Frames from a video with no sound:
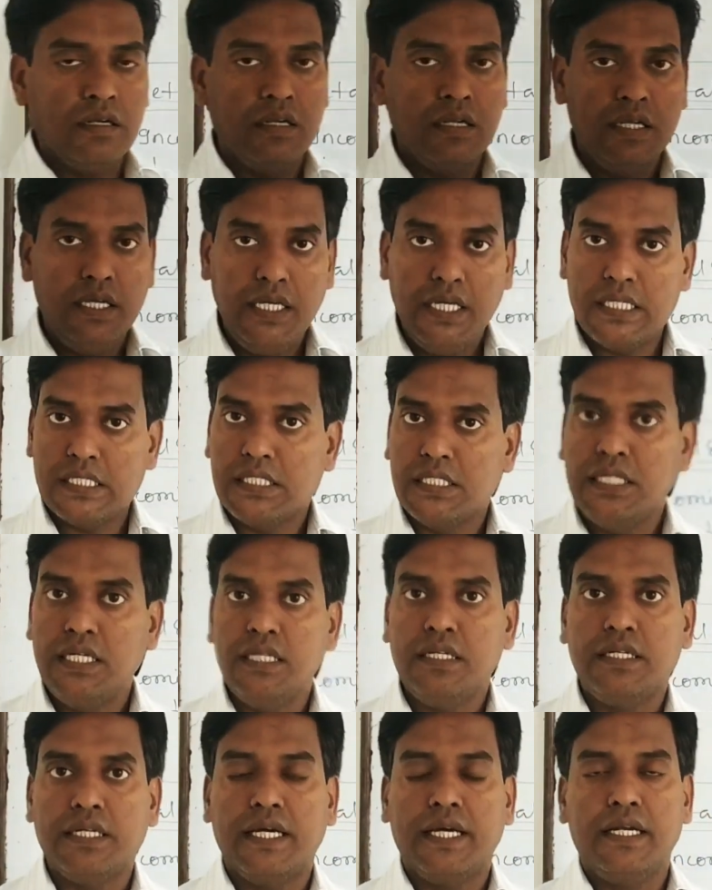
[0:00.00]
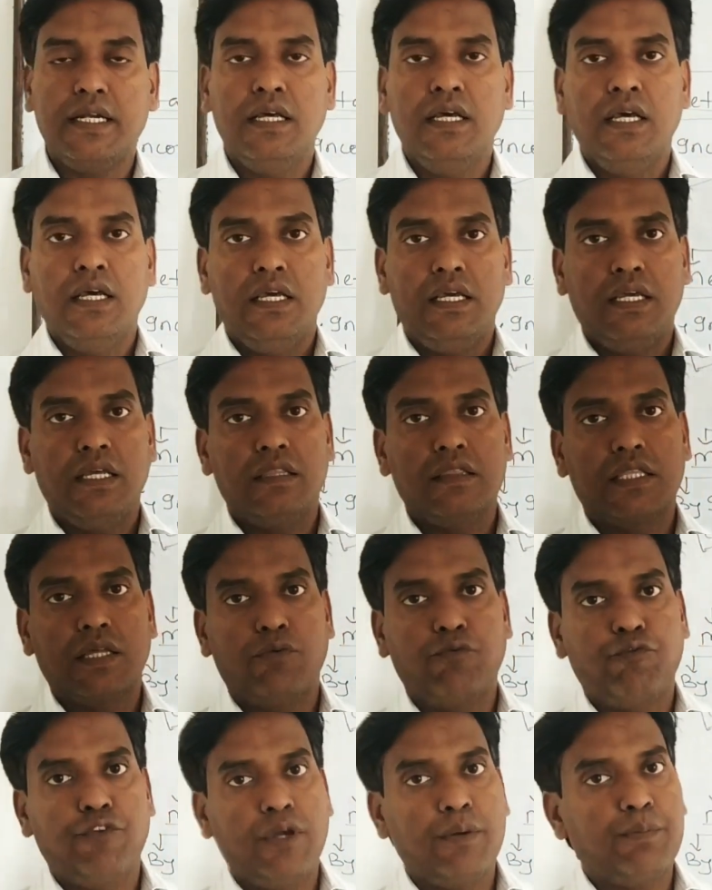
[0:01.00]
is heated in the
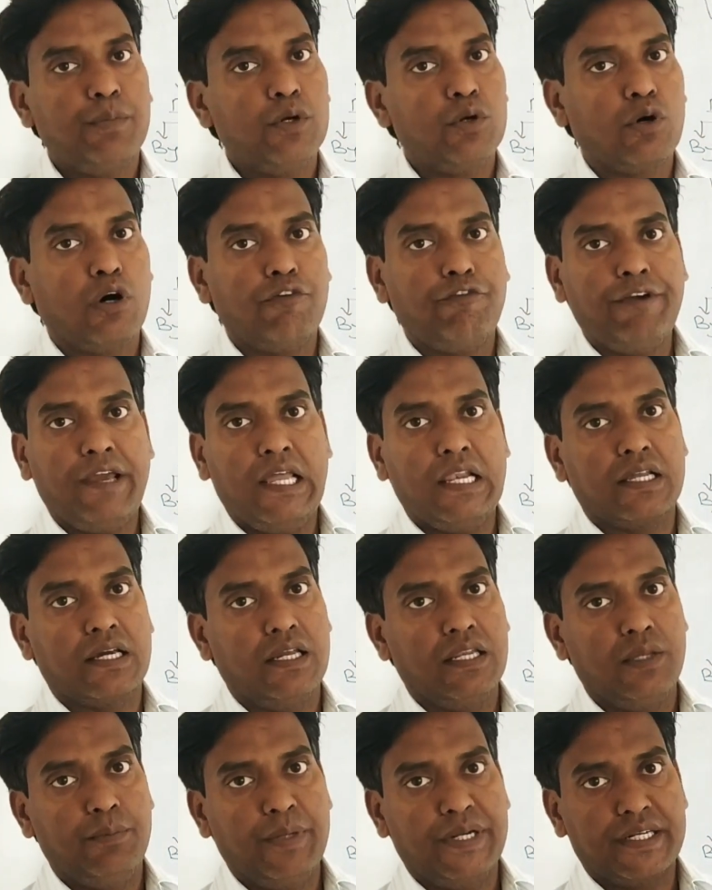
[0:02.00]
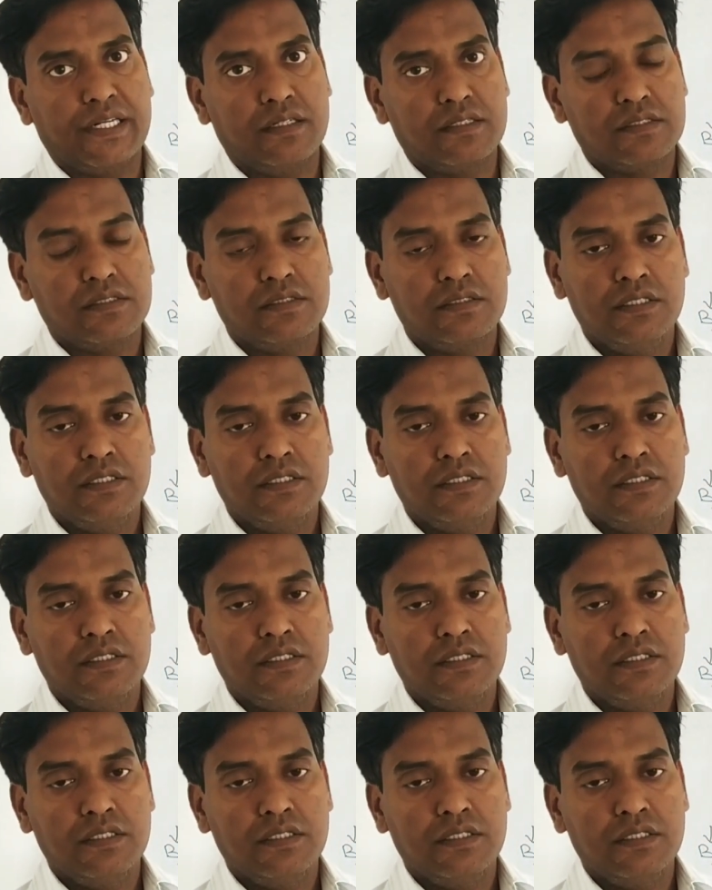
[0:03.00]
vapor of alkali metals.